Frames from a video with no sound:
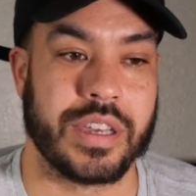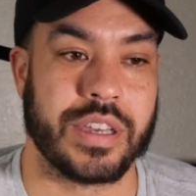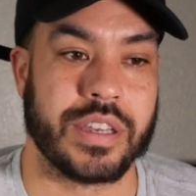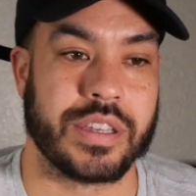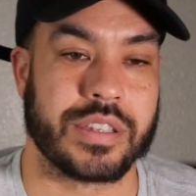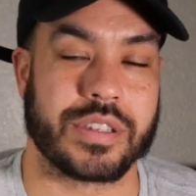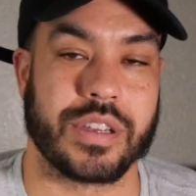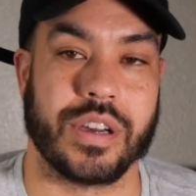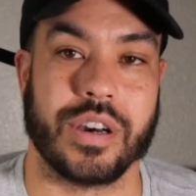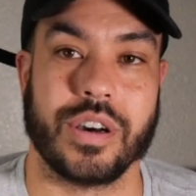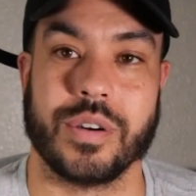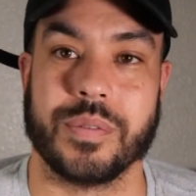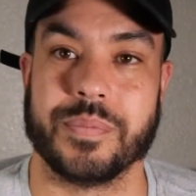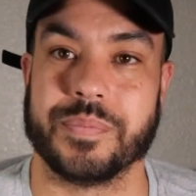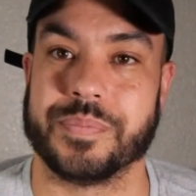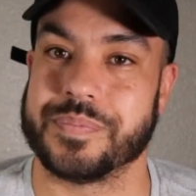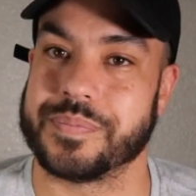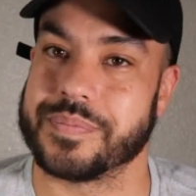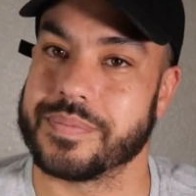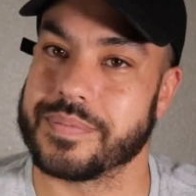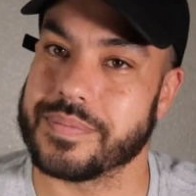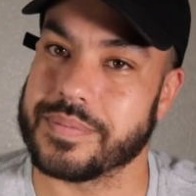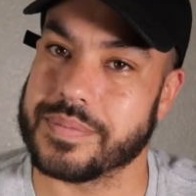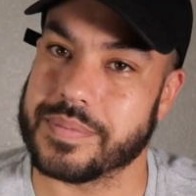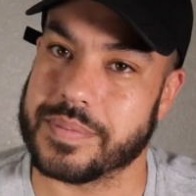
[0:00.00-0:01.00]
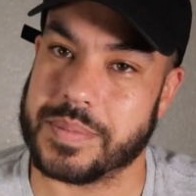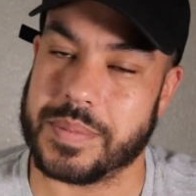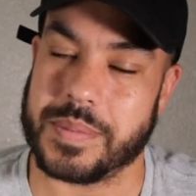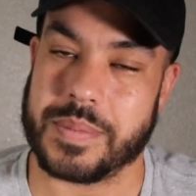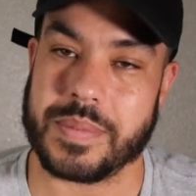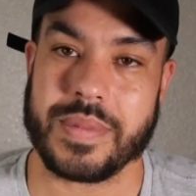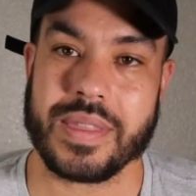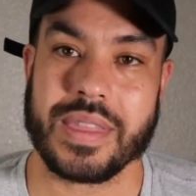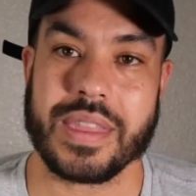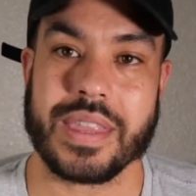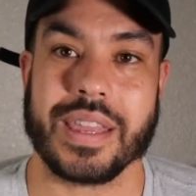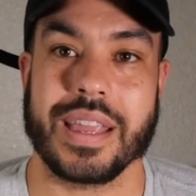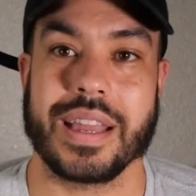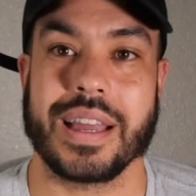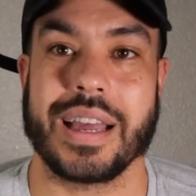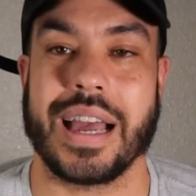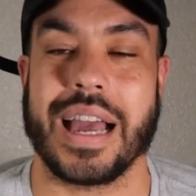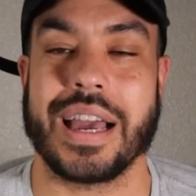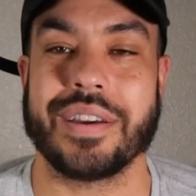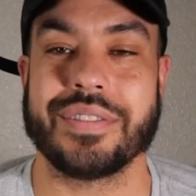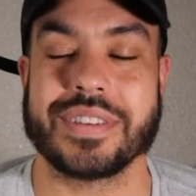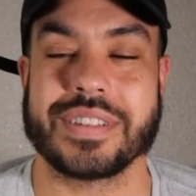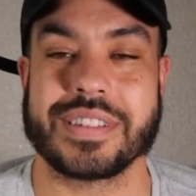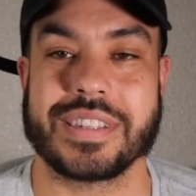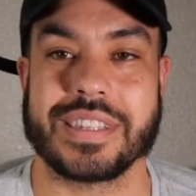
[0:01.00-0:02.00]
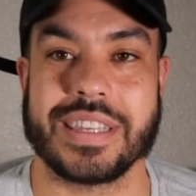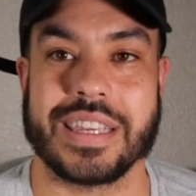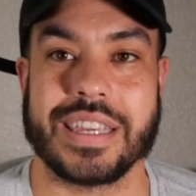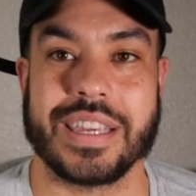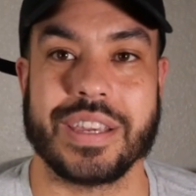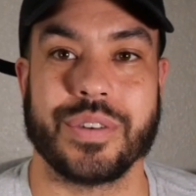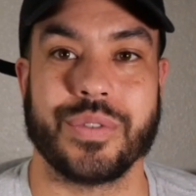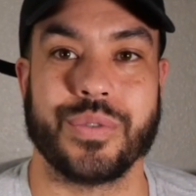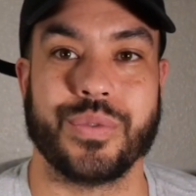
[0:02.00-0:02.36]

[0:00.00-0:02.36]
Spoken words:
So obviously,